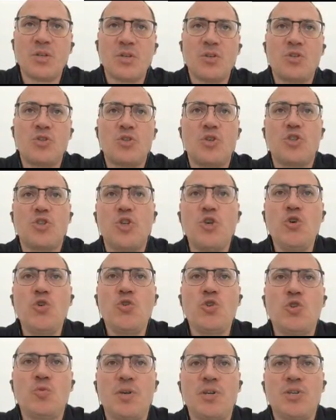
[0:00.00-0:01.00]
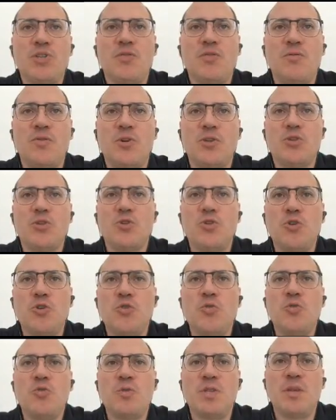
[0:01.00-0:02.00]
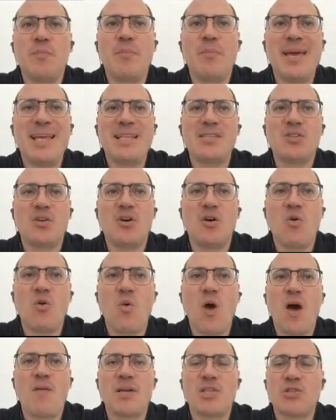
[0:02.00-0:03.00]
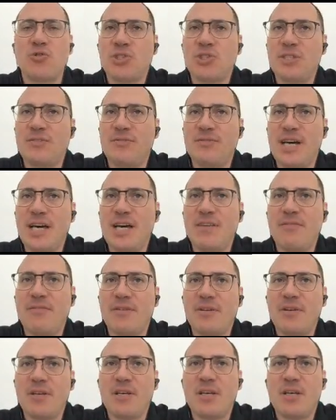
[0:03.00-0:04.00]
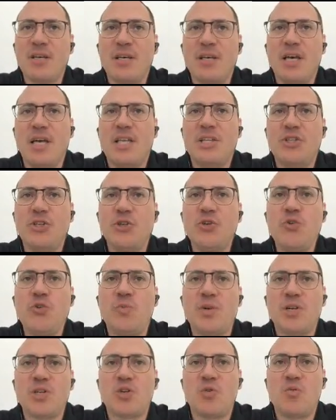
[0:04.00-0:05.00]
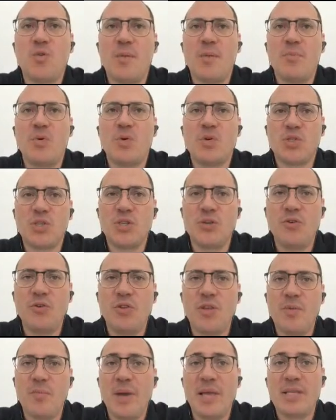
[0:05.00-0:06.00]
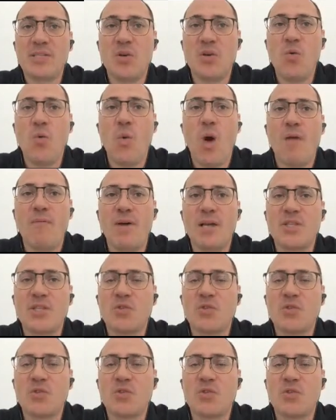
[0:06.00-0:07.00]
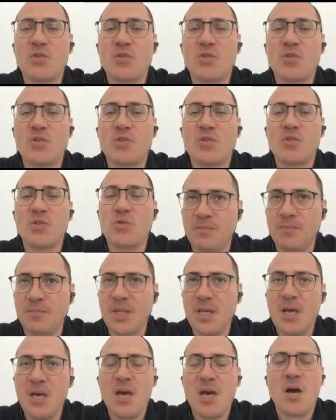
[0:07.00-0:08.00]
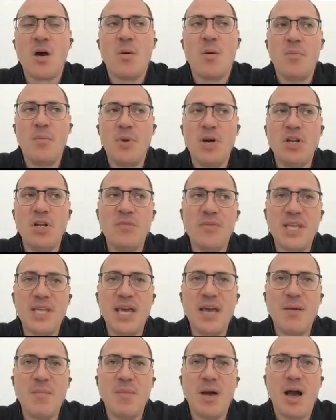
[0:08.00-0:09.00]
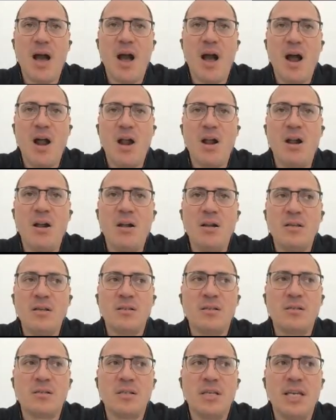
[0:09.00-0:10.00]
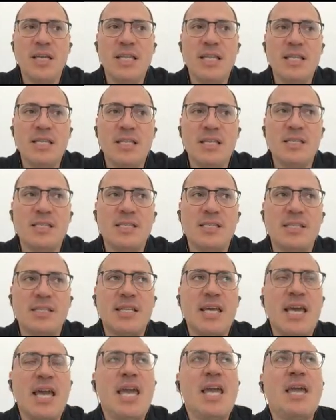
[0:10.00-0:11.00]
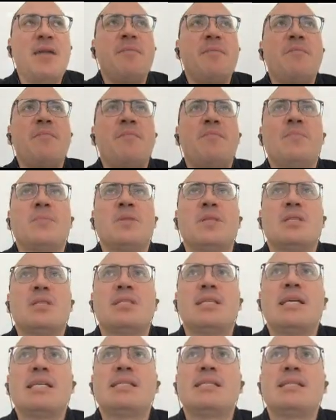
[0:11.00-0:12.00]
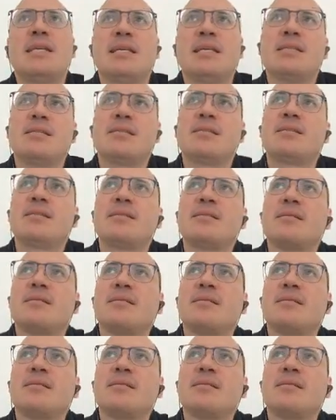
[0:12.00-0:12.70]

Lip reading: So Juice version 4.2 depends on Guava 25, and True version 1.0 depends on Guava 27. Both of them are in the same distance